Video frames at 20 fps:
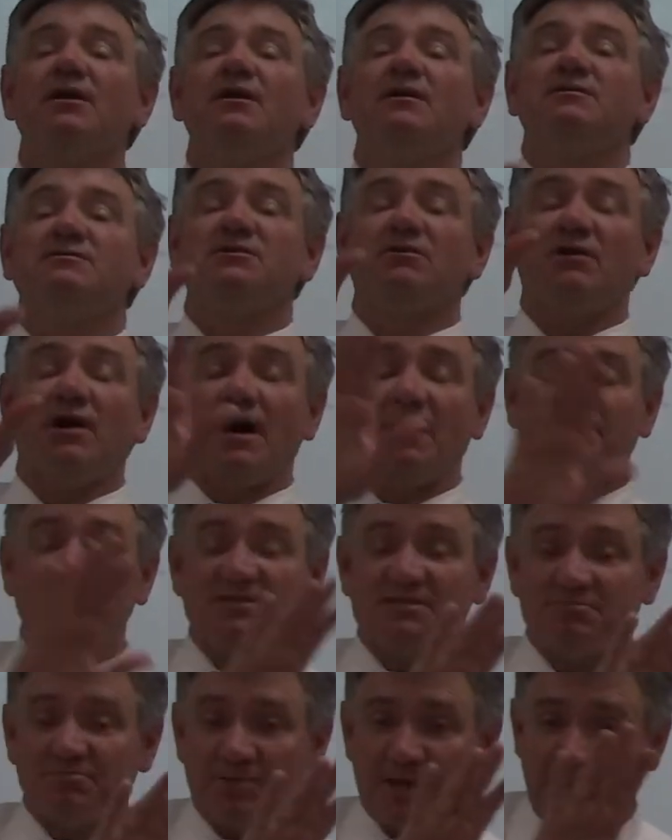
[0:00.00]
So I'm
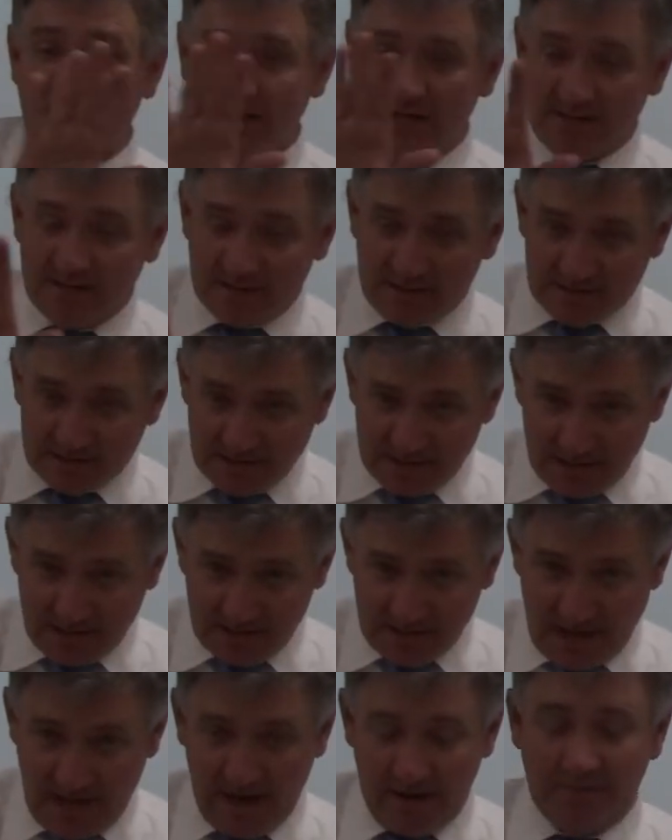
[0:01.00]
just planting this seed
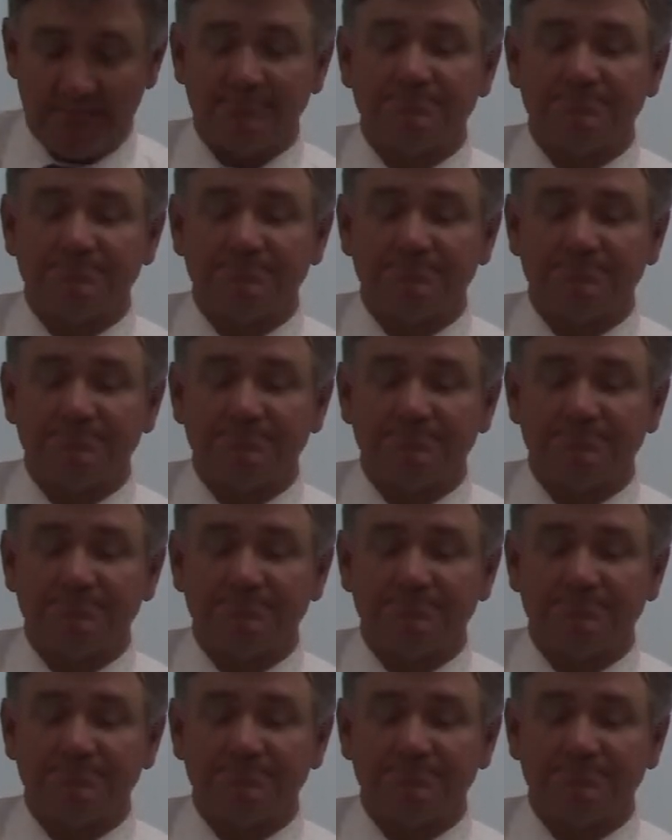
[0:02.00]
now.